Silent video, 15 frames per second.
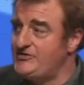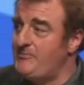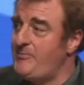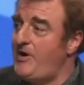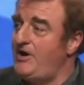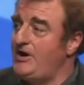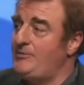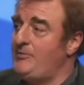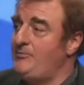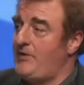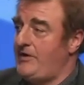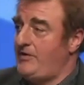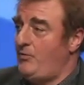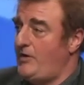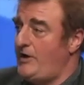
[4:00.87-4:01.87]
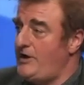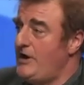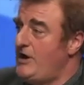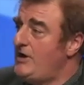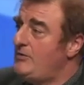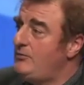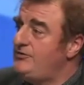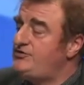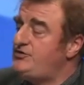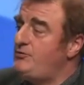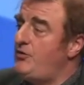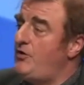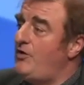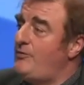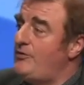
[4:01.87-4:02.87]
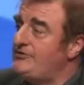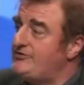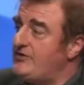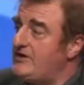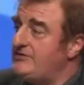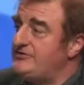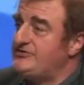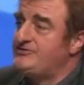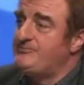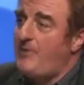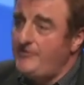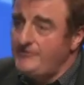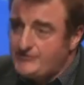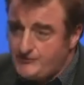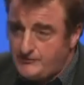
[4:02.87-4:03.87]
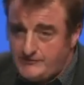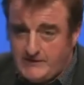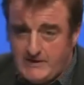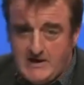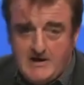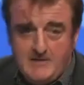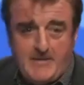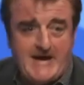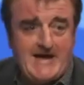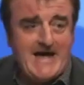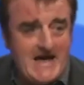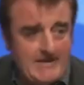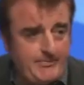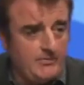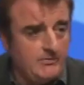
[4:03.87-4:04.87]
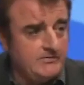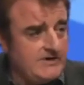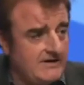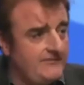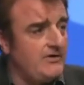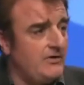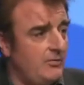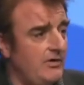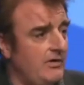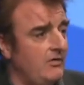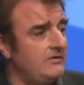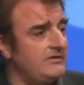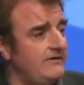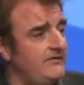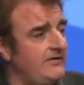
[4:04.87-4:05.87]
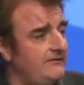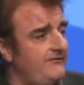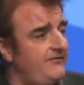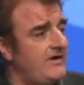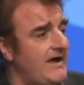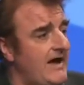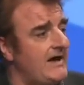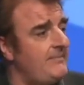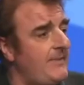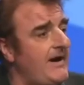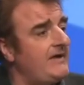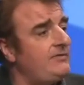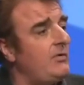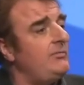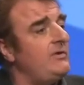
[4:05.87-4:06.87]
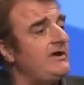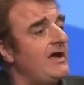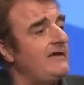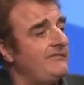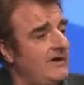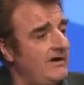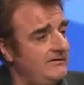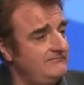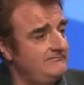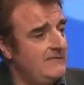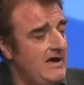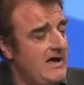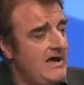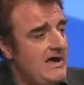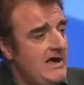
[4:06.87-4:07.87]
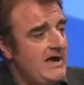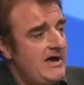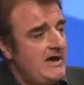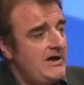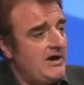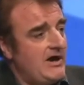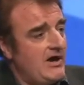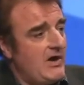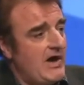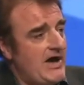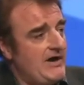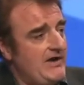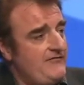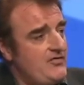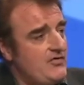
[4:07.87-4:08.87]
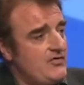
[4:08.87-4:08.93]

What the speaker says: a parliament, by the way, which you would almost think is sponsored by Apple, given that we're all given a free iPad when we get there. You know, and if